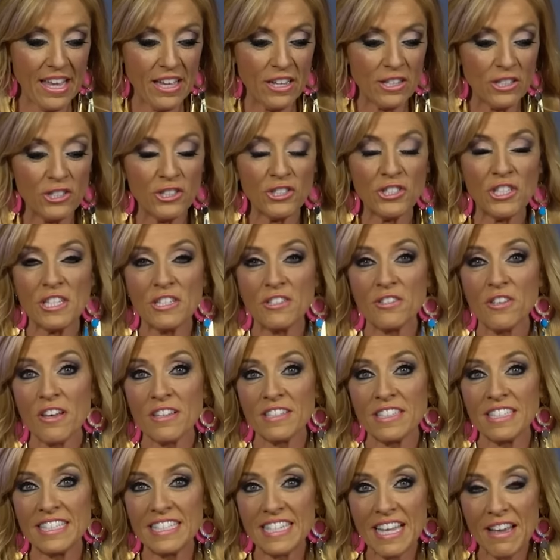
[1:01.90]
She's
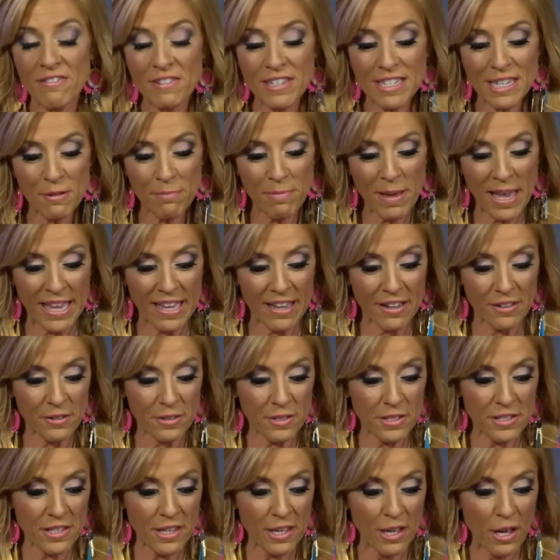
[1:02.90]
lost seventy
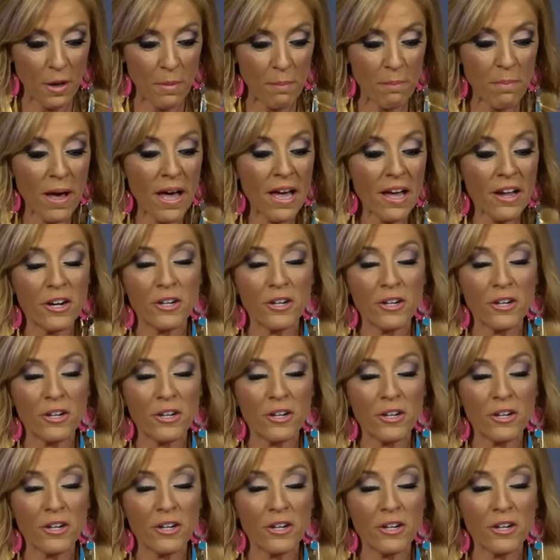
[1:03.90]
pounds, bought